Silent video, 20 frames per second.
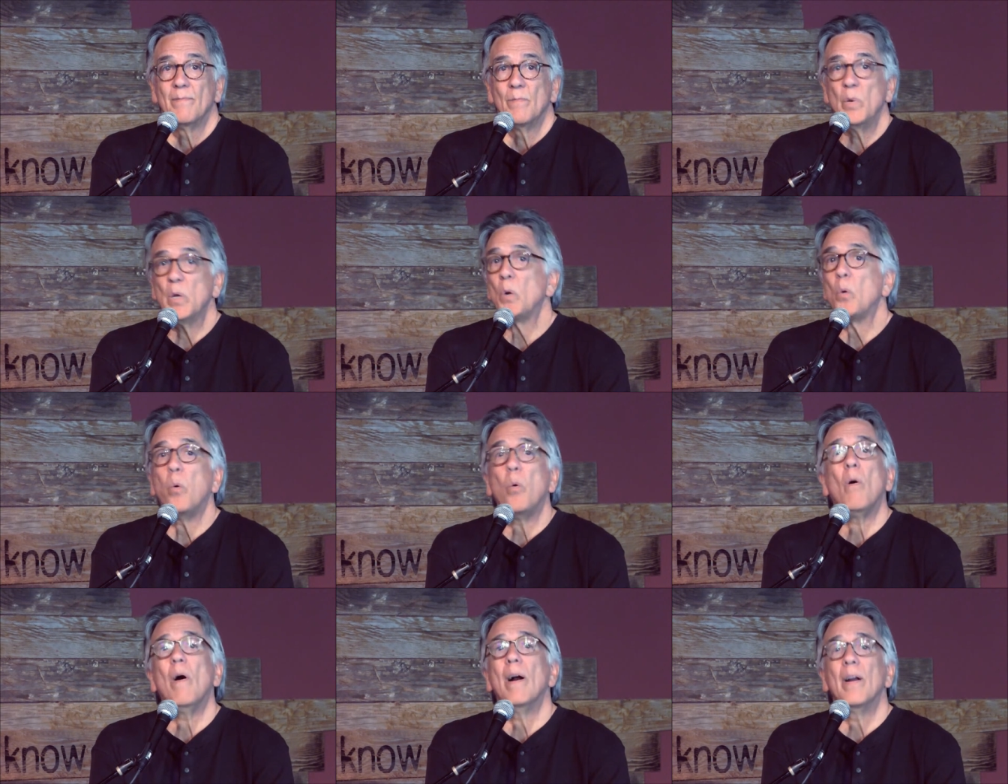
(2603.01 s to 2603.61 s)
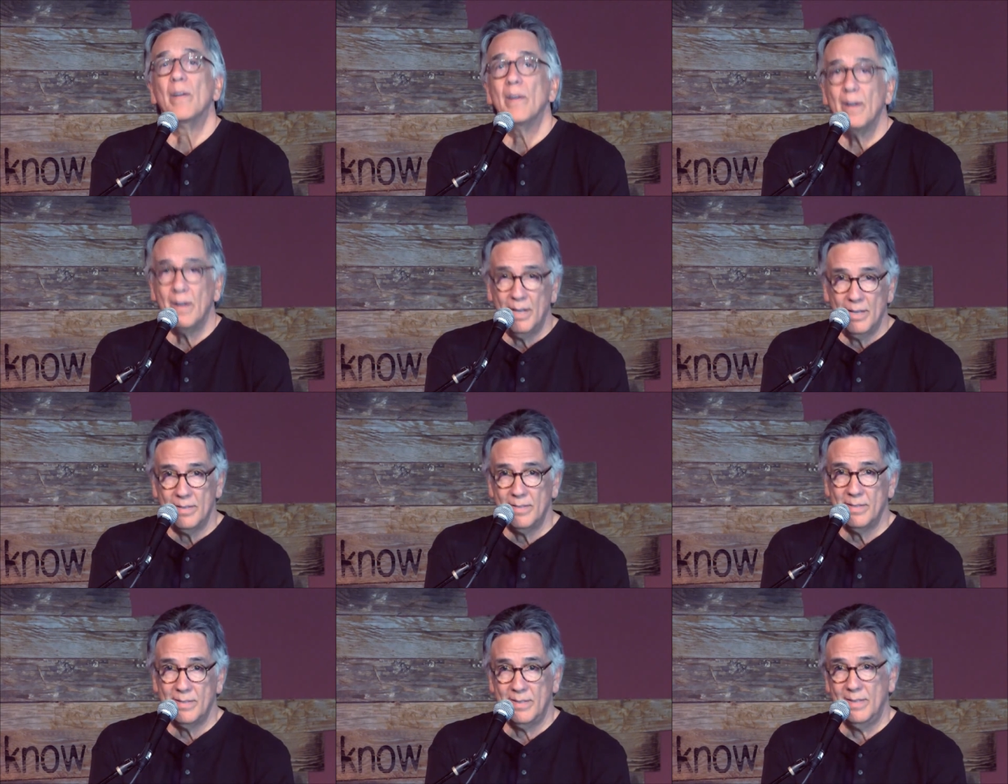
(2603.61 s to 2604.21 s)
require
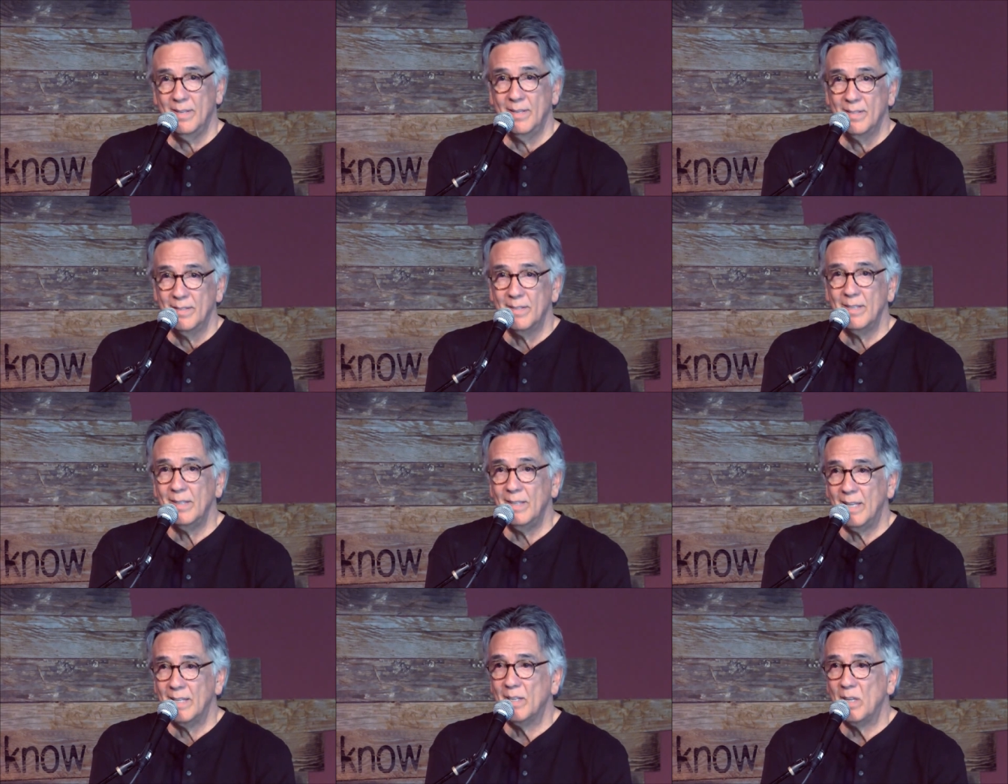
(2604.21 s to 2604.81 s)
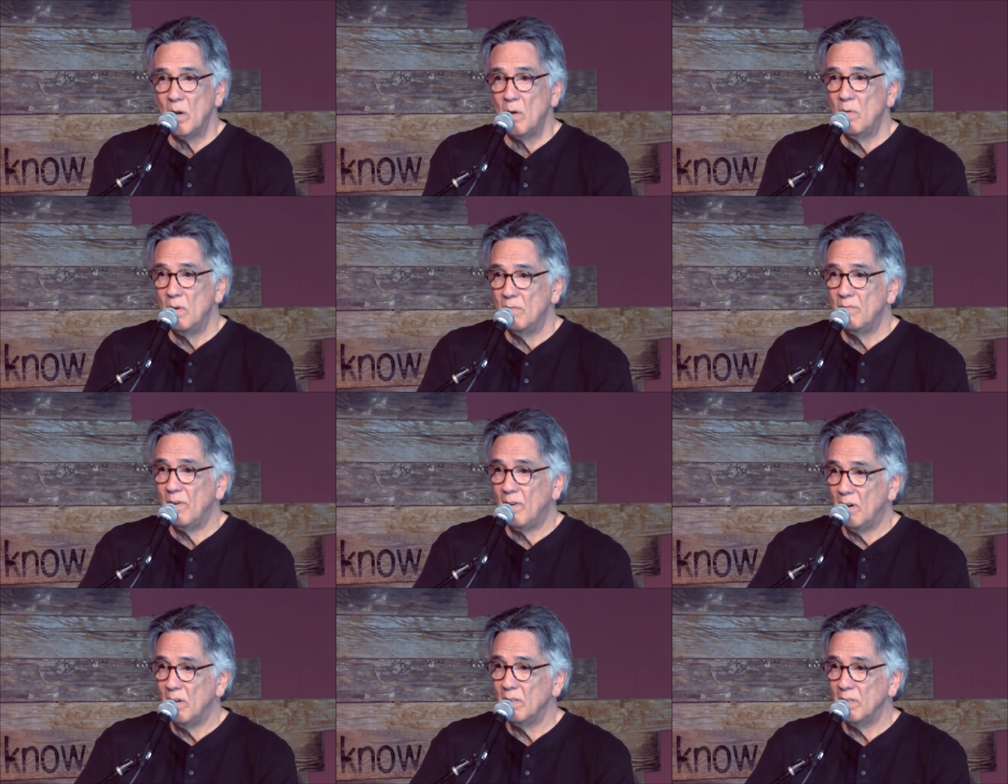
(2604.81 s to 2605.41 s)
us to let go
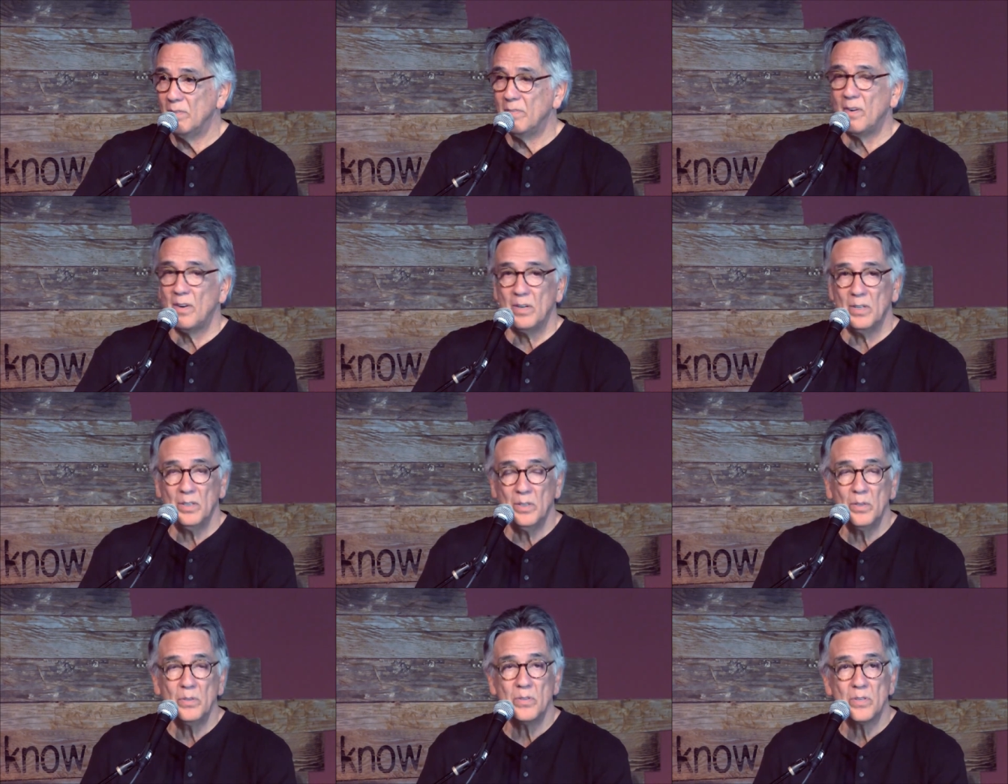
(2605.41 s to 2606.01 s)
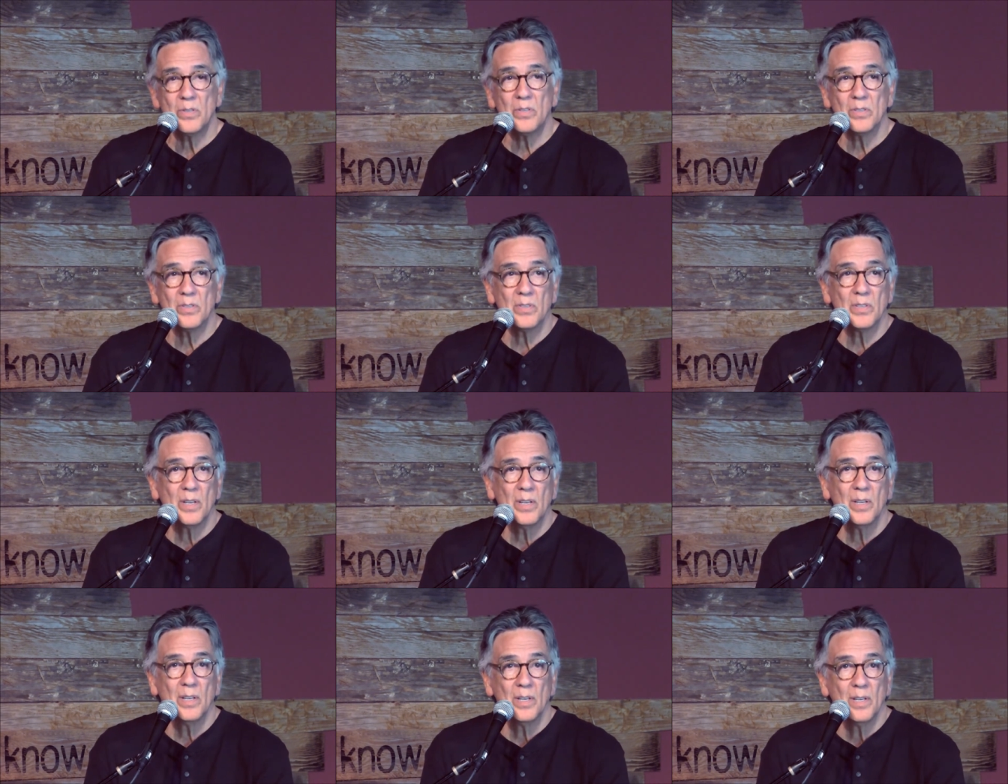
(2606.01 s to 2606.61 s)
of all of our
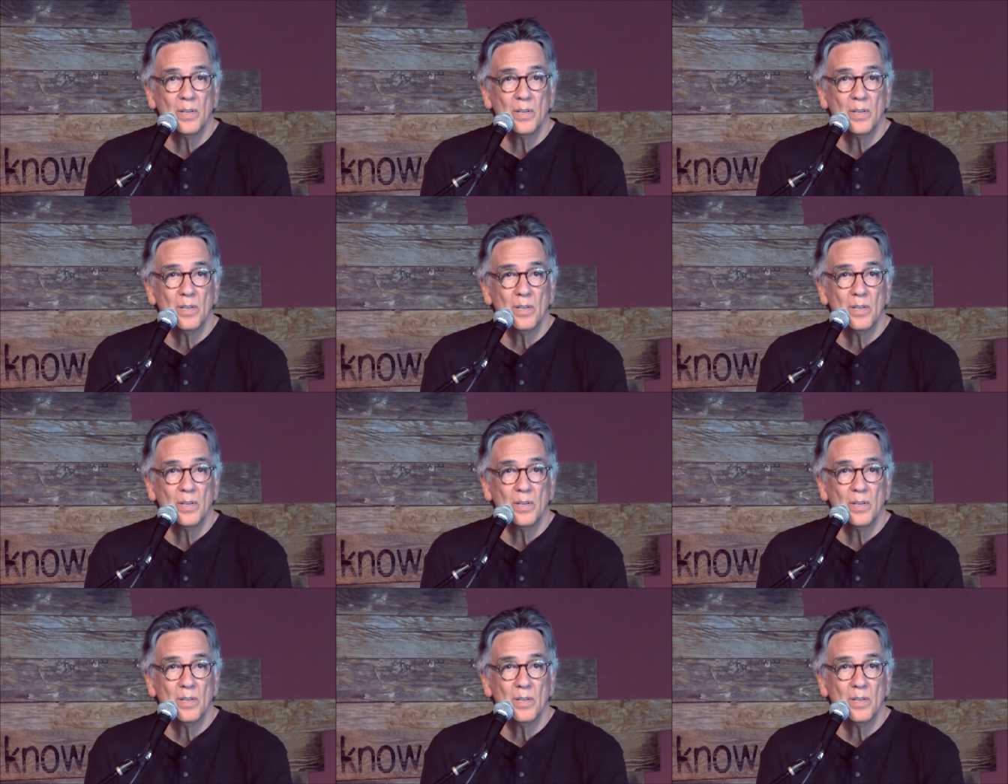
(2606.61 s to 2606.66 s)
illusions.